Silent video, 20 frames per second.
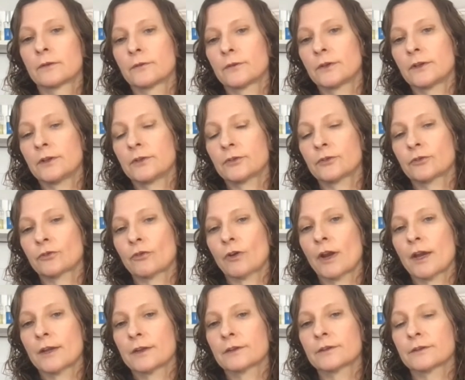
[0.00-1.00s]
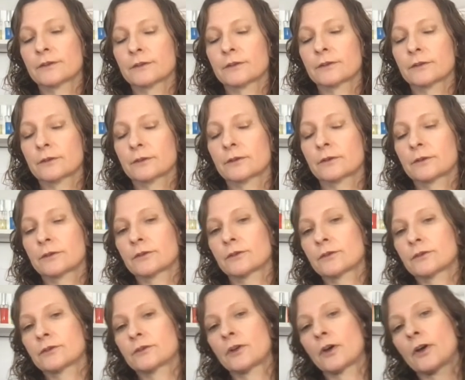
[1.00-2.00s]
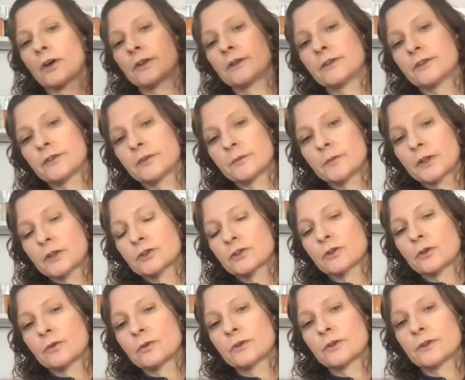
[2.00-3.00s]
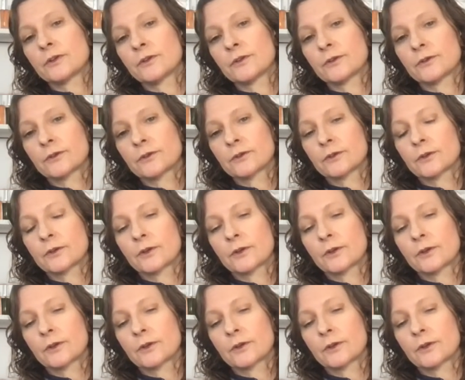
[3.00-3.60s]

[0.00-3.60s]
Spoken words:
this stress, tightness in my shoulders,